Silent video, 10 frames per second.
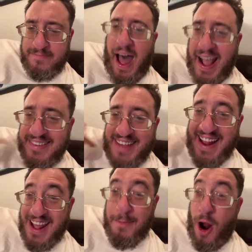I sent
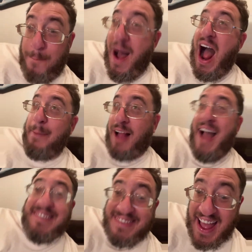him our Bible. I
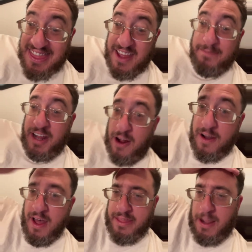sent them,
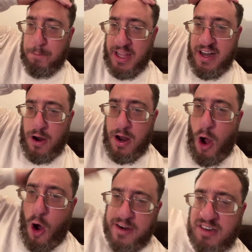the complete
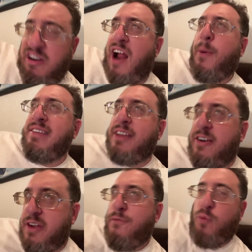Audrey Railway series.
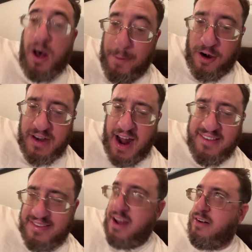You have Wilbert, not his
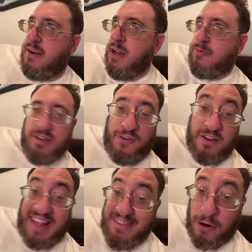son Christopher, because
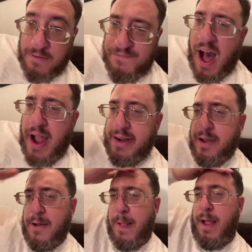that's hard to find.
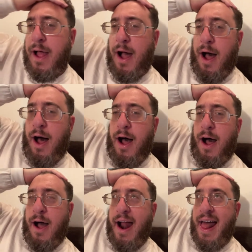
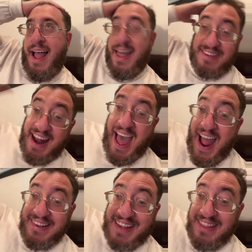And I said, hey,
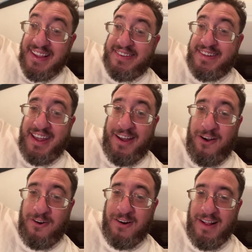I sent this to
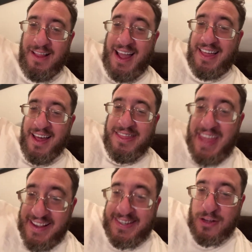you. Like,
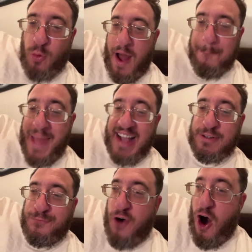this is what makes
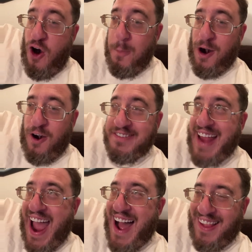foamers,
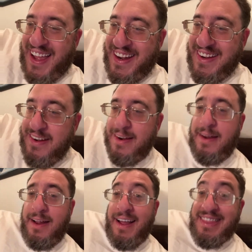Alan.
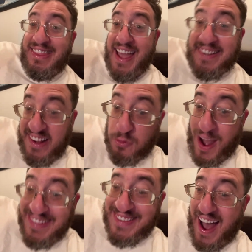This is
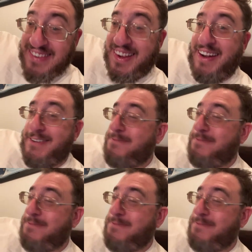what does it.